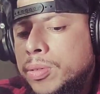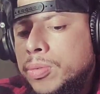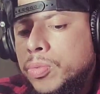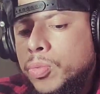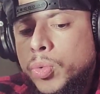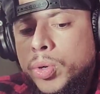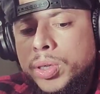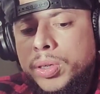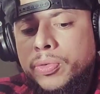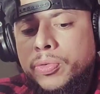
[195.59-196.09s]

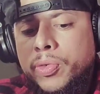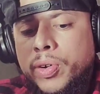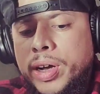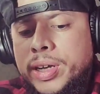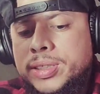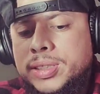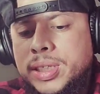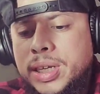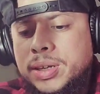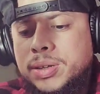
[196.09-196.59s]
What
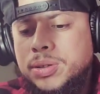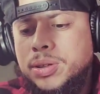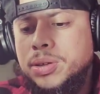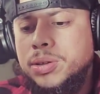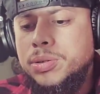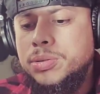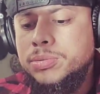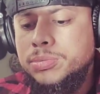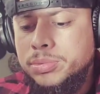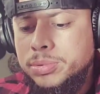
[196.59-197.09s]
defines
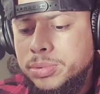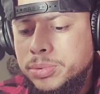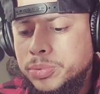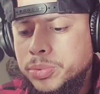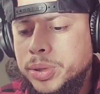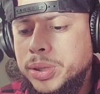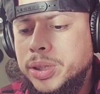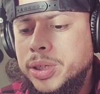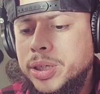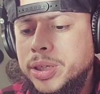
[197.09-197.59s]
standalone
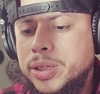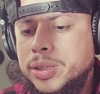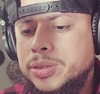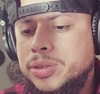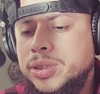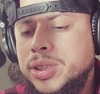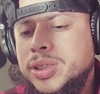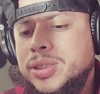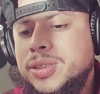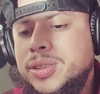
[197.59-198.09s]
really is
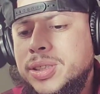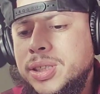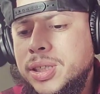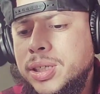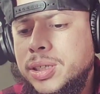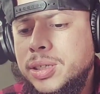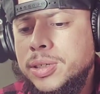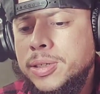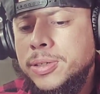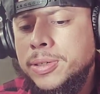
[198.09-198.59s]
just
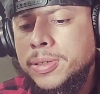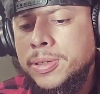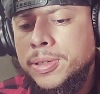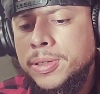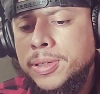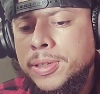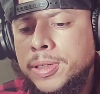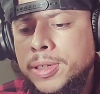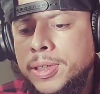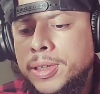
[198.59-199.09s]
the
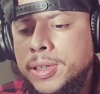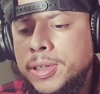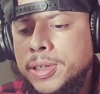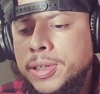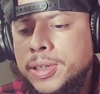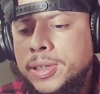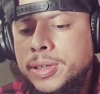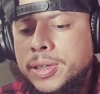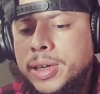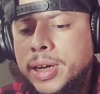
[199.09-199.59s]

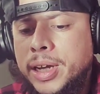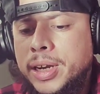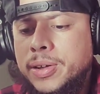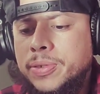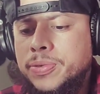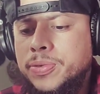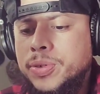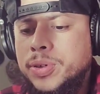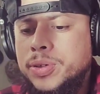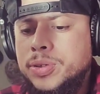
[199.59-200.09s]
kind
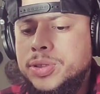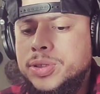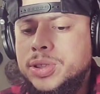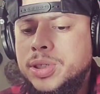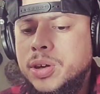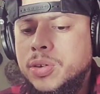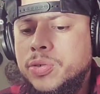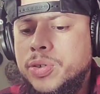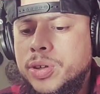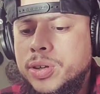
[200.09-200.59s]
of
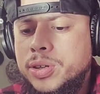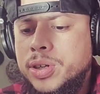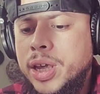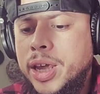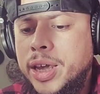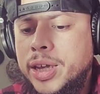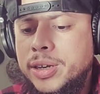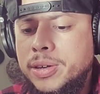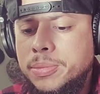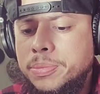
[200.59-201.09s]

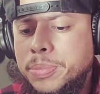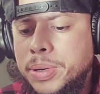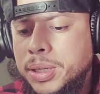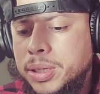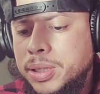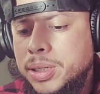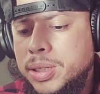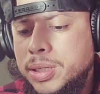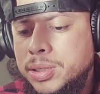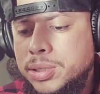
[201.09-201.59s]
self-contained
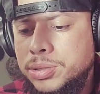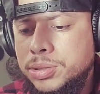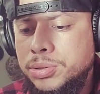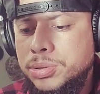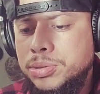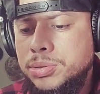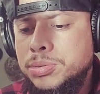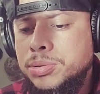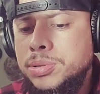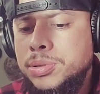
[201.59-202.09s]
ability
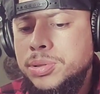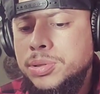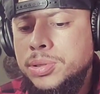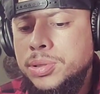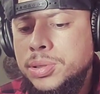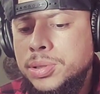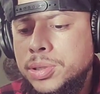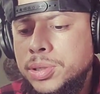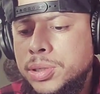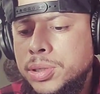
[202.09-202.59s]
to
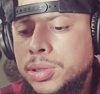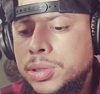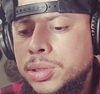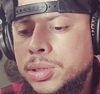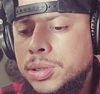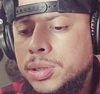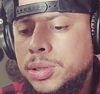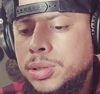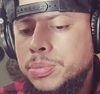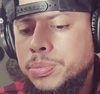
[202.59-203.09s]

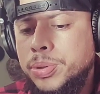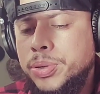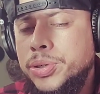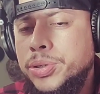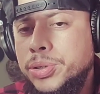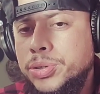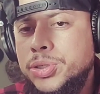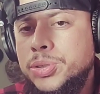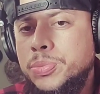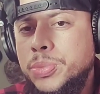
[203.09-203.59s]

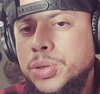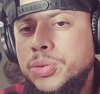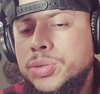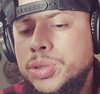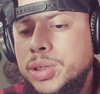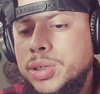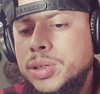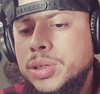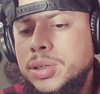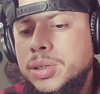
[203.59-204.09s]
produce
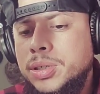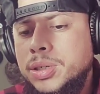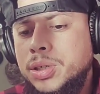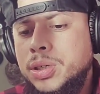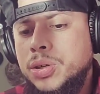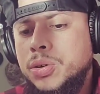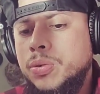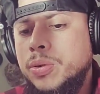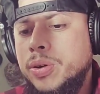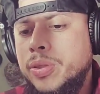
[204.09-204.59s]
music
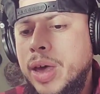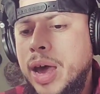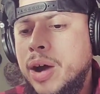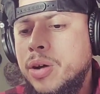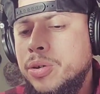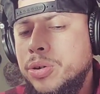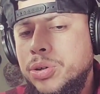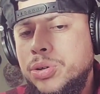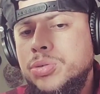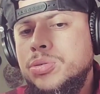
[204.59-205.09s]

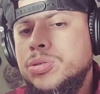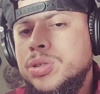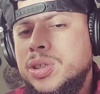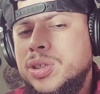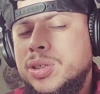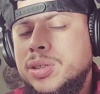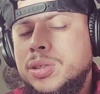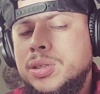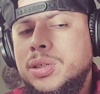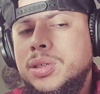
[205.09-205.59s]
without
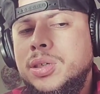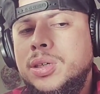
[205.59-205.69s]
using